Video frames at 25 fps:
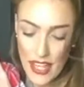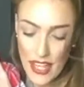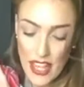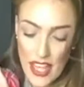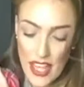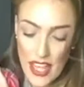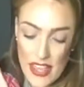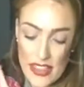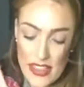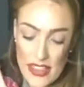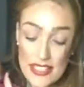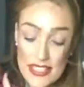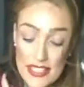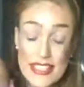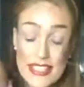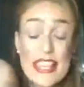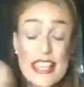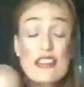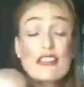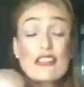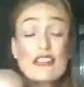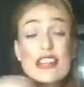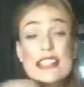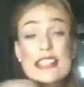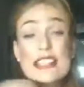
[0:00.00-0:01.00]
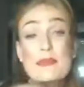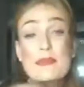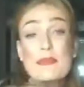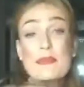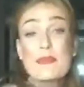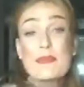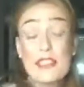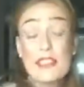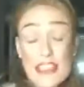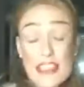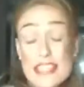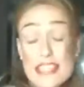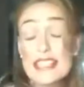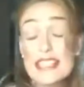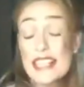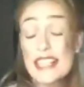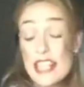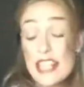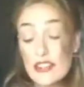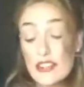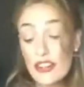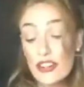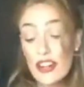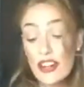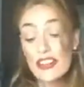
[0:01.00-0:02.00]
The
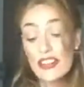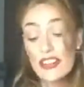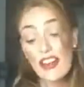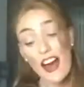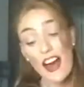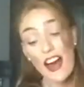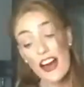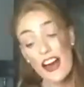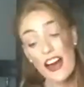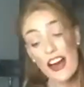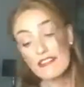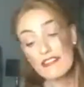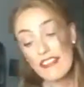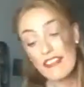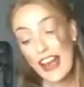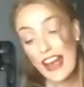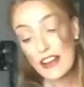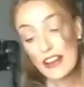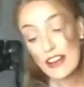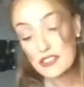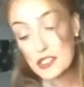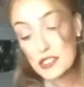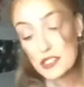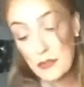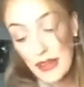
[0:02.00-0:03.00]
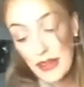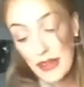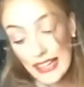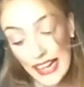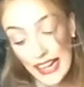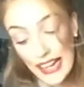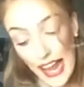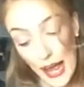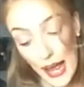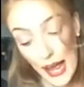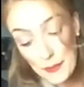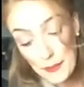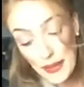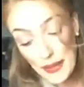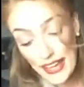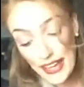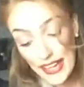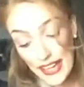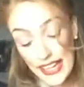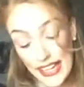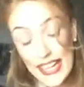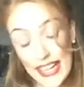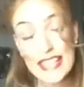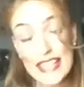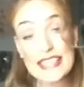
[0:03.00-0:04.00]
secret that I found to being
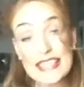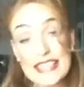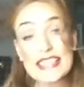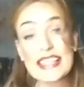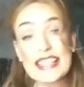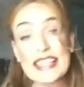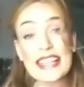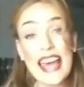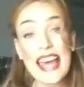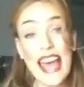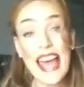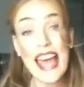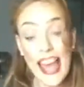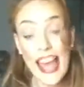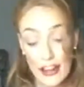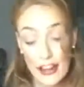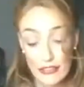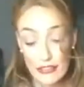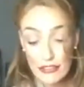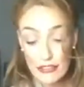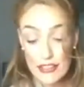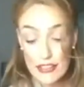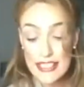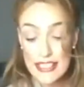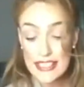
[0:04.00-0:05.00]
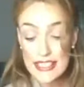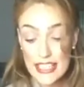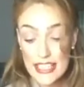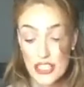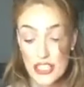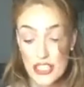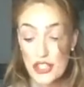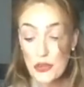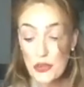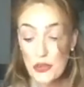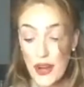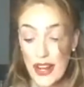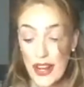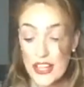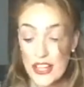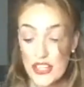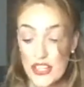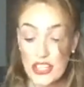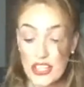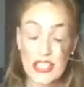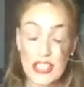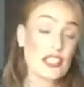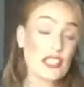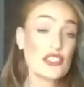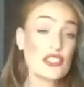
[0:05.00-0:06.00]
happy is to let every
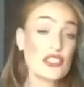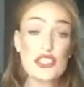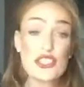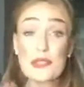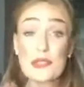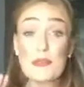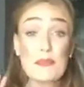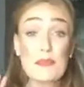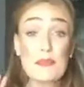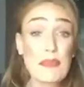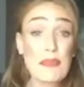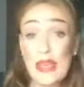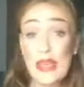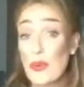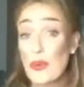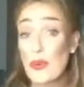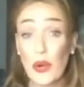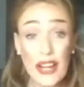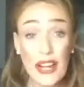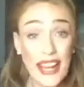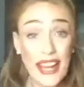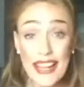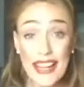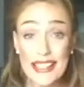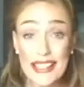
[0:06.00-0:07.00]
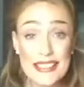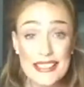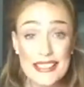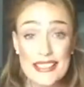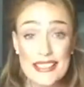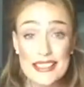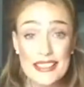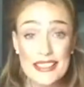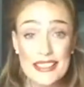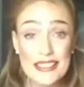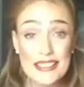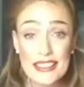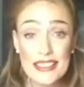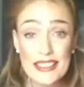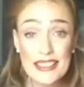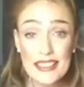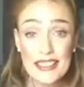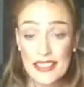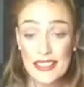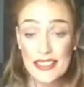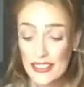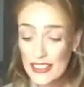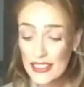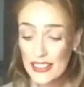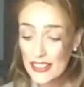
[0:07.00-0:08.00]
situation just be what it is.
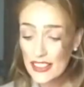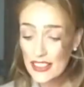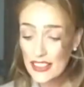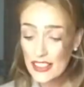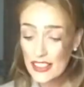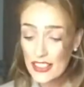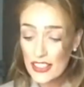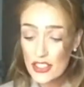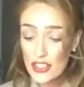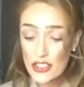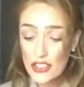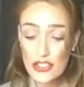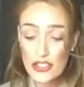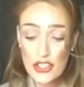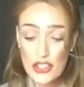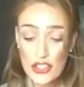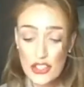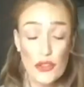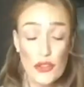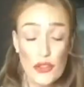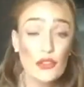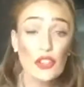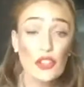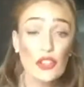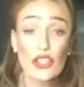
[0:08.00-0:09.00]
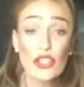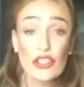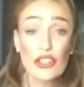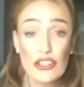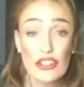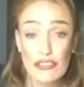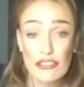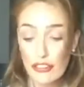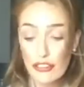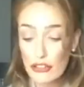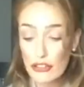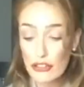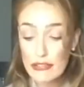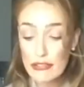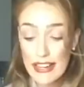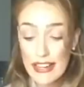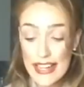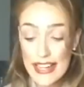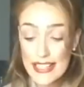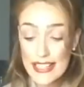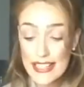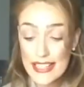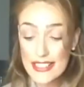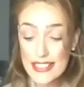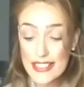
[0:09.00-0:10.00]
Don't look for
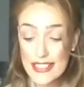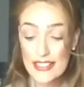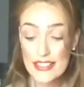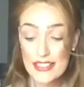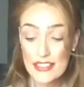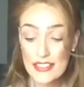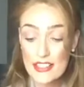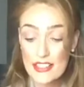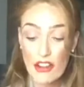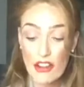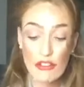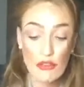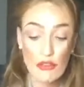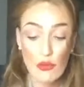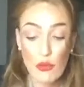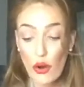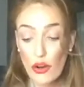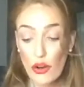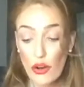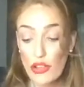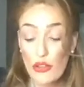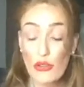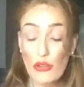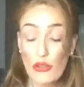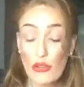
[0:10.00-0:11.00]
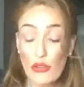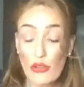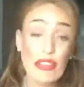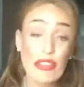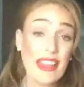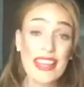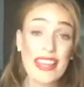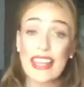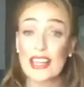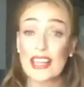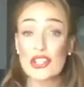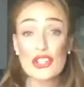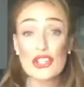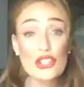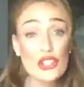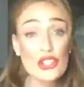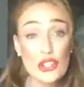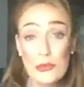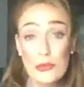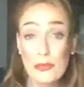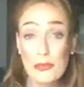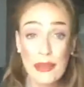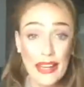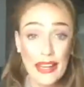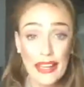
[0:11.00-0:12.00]
reasons of what you think it
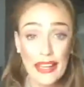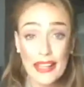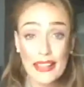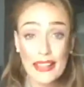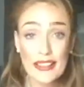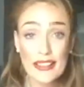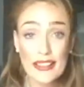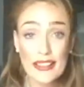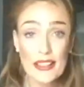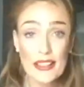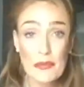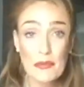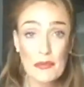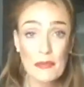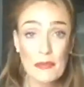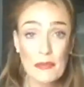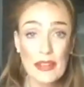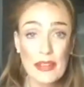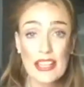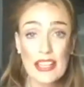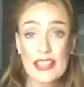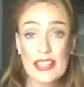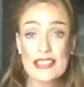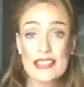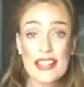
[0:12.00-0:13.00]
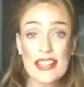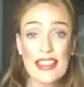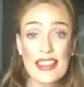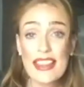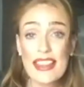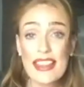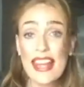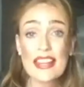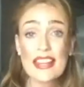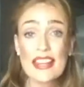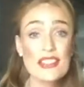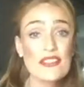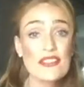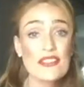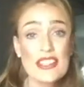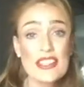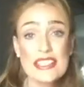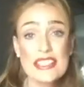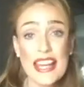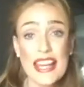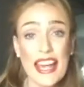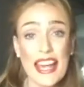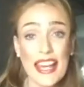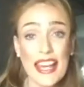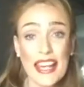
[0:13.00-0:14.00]
should be, because at the end of the
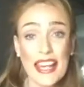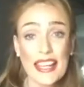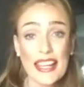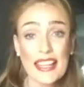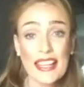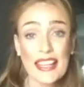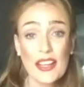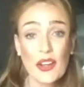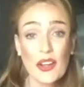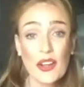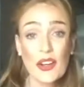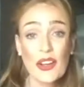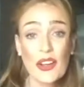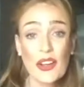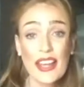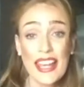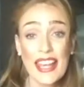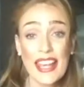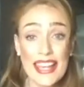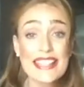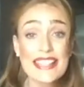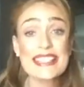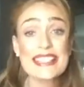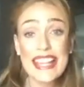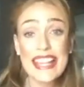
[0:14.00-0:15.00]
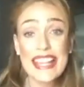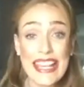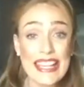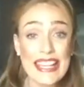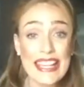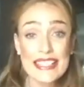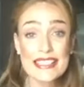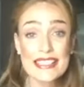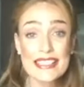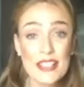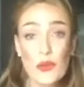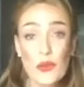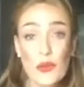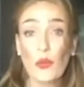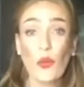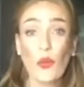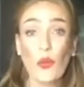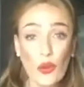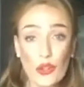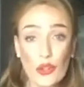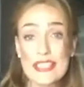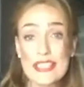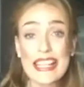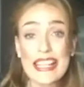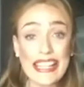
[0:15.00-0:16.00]
day, it is what
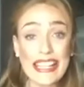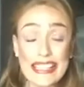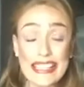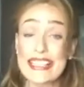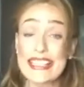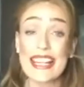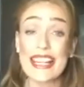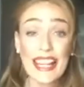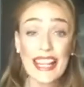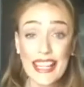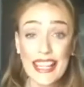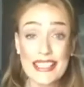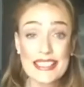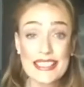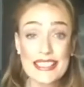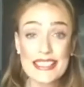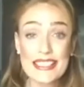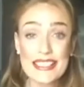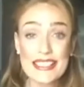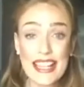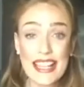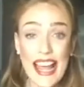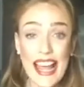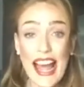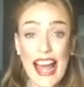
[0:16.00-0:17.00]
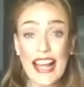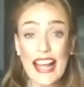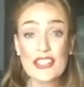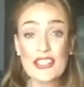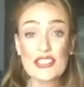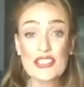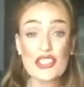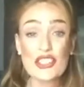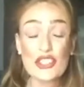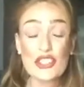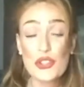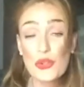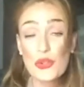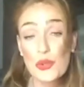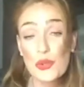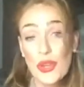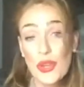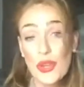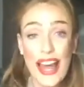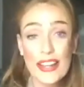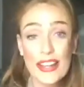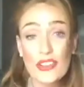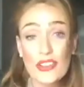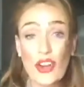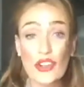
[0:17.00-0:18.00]
it is, and you
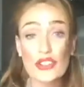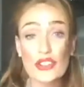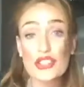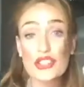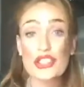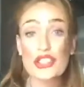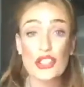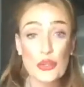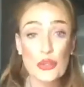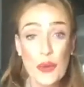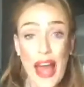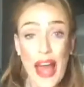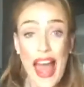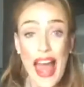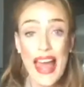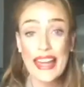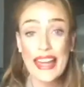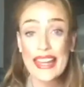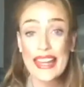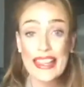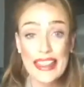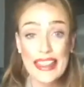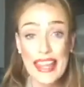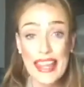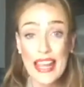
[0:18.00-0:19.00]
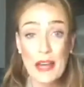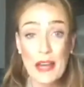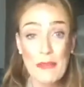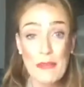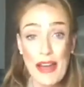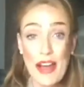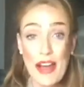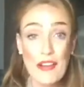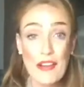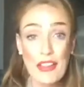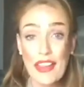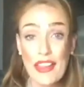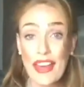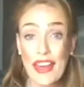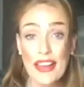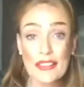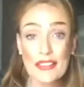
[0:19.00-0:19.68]
cannot do anything about that.